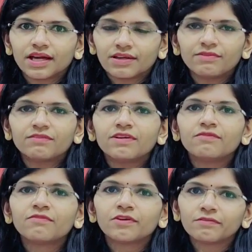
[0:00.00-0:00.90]
and we
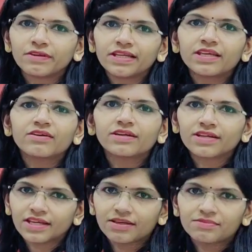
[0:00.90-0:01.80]
will fulfilling your
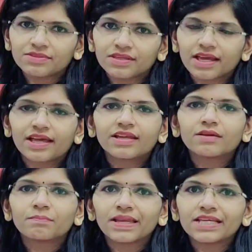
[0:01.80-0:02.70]
dreams,
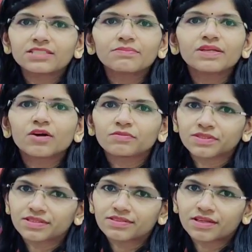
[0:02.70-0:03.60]
and placement
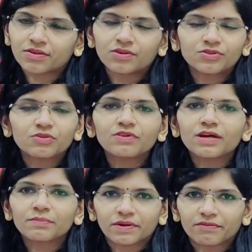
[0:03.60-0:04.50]
options are also we
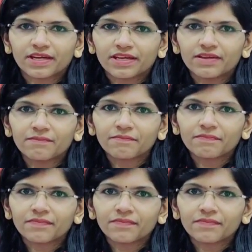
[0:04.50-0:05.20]
are providing.